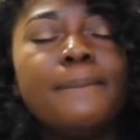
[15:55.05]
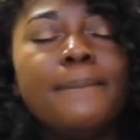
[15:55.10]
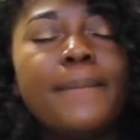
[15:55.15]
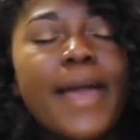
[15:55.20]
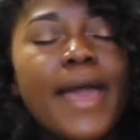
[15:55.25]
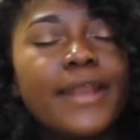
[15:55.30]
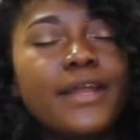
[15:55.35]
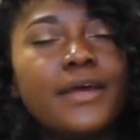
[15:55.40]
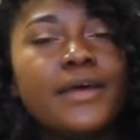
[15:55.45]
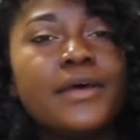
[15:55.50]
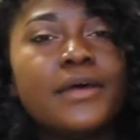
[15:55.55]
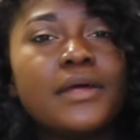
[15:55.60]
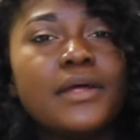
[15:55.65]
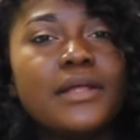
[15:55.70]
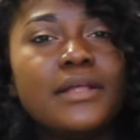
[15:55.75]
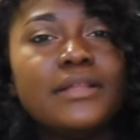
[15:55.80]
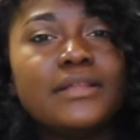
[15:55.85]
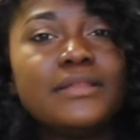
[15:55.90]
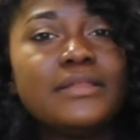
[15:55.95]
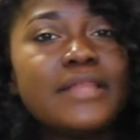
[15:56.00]
better
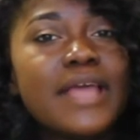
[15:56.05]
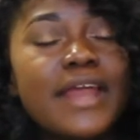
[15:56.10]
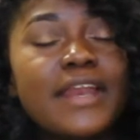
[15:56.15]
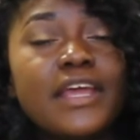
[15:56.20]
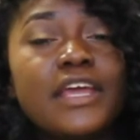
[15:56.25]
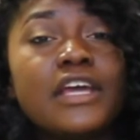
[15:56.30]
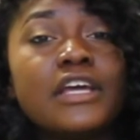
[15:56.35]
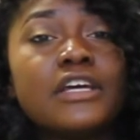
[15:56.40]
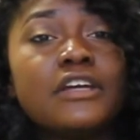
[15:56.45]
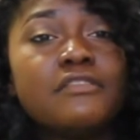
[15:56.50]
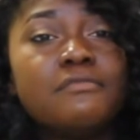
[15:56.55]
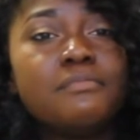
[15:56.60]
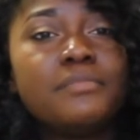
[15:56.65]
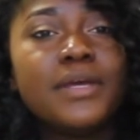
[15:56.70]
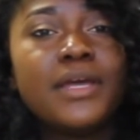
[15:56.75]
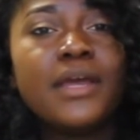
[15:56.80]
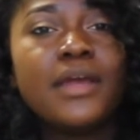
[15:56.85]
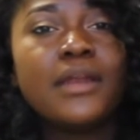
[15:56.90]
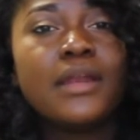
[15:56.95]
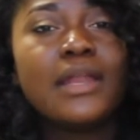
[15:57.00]
than it could have
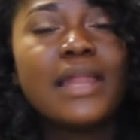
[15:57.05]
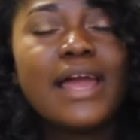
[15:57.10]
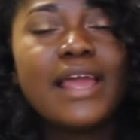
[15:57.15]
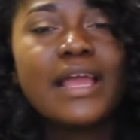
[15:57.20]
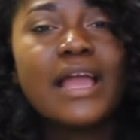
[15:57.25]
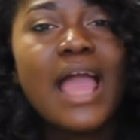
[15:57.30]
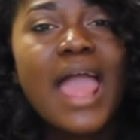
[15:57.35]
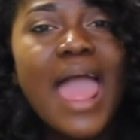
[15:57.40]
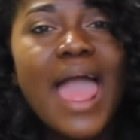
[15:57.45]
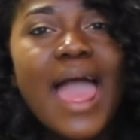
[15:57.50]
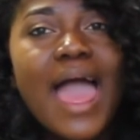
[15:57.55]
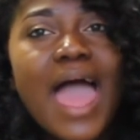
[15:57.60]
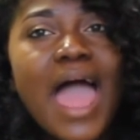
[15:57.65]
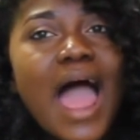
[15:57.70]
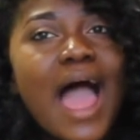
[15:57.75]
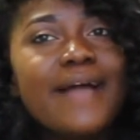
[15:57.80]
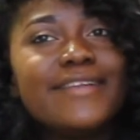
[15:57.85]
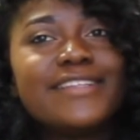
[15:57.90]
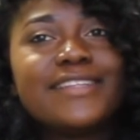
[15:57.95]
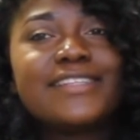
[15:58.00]
been. Like,
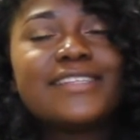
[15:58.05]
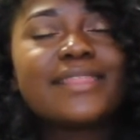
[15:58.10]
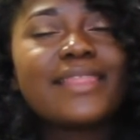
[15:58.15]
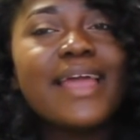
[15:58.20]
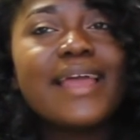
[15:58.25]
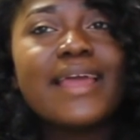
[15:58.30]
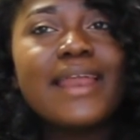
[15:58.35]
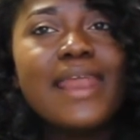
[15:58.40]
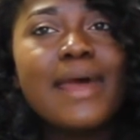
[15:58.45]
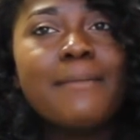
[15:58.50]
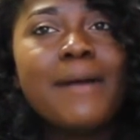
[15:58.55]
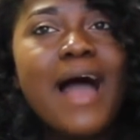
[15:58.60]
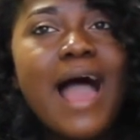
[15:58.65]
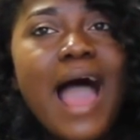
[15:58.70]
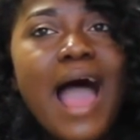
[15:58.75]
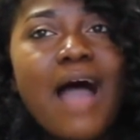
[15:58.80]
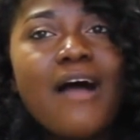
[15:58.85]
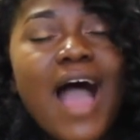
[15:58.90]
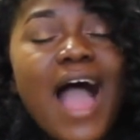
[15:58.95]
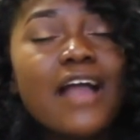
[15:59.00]
thinking about
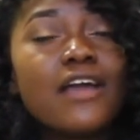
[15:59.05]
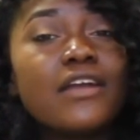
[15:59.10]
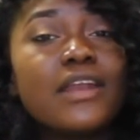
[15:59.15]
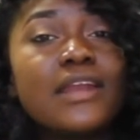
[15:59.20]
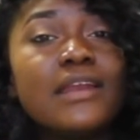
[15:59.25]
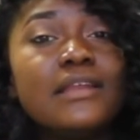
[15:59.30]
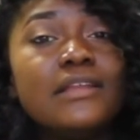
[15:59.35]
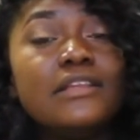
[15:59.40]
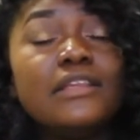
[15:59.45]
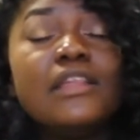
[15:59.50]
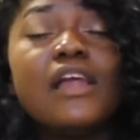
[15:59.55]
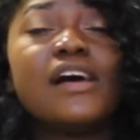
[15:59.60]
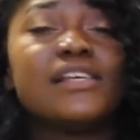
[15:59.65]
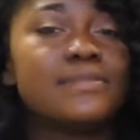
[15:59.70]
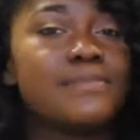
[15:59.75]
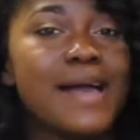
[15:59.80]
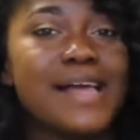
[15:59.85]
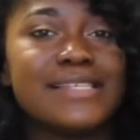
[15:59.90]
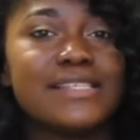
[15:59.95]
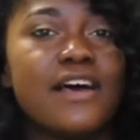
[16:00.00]
how I could have
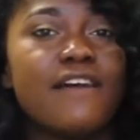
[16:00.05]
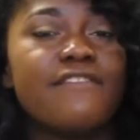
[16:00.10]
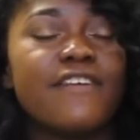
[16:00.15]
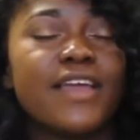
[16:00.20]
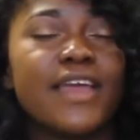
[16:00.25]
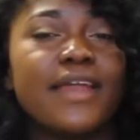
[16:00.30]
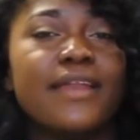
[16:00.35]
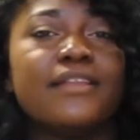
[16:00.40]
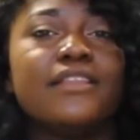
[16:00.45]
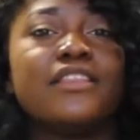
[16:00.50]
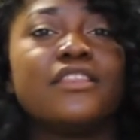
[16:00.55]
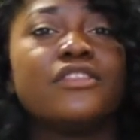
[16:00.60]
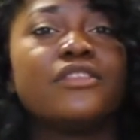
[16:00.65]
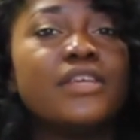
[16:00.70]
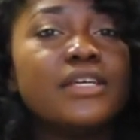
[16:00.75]
lost myself again